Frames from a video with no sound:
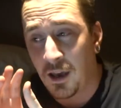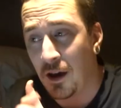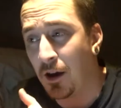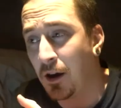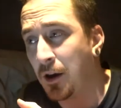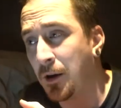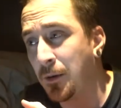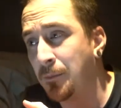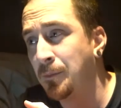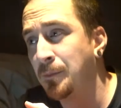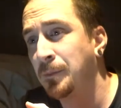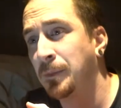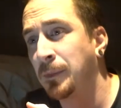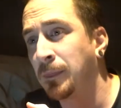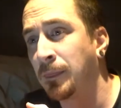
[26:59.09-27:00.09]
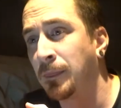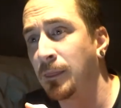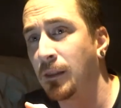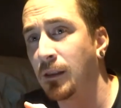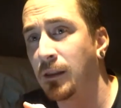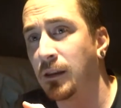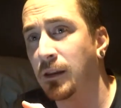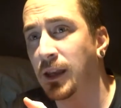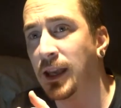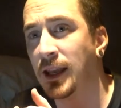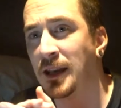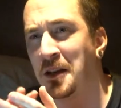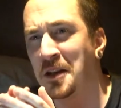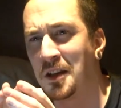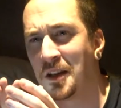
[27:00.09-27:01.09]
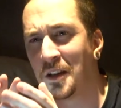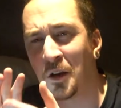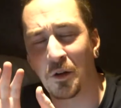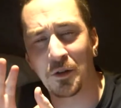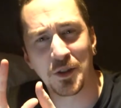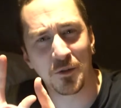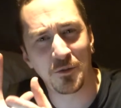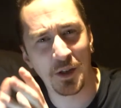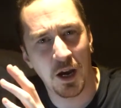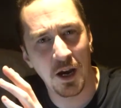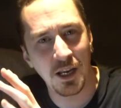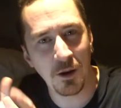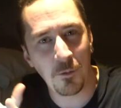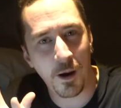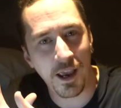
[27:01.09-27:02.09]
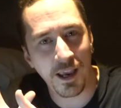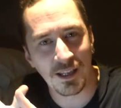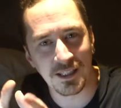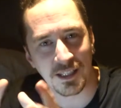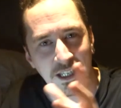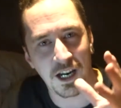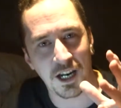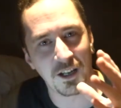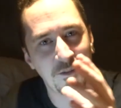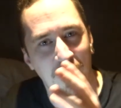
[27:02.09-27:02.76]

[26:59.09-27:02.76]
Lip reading: In lots of tiny ways that kind of